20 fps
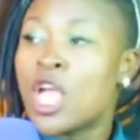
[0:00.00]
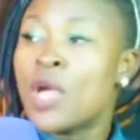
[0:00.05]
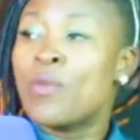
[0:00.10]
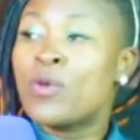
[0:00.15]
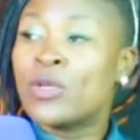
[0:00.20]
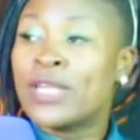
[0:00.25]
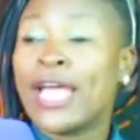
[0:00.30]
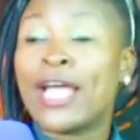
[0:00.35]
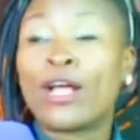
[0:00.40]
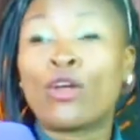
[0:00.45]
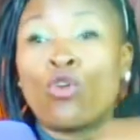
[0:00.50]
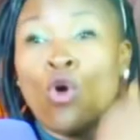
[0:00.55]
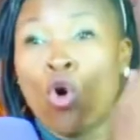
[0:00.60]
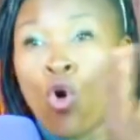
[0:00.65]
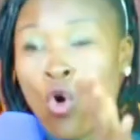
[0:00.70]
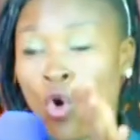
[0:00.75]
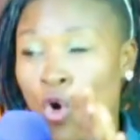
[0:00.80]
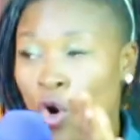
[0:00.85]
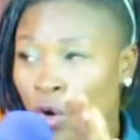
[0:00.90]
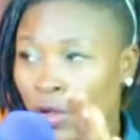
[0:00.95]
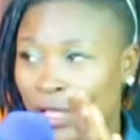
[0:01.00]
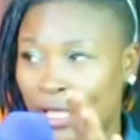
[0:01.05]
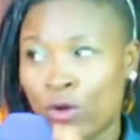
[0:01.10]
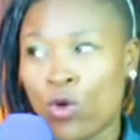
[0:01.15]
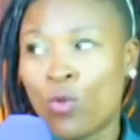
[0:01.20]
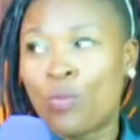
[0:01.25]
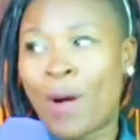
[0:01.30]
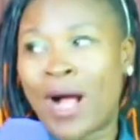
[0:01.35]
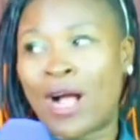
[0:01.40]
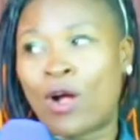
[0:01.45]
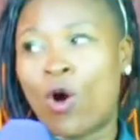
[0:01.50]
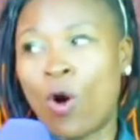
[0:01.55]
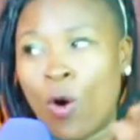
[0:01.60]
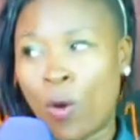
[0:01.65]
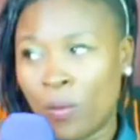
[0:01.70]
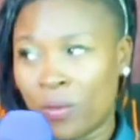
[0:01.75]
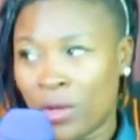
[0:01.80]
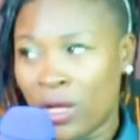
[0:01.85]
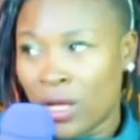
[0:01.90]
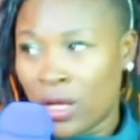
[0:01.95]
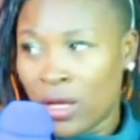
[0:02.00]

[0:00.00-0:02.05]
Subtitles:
So people they go, they no pack come.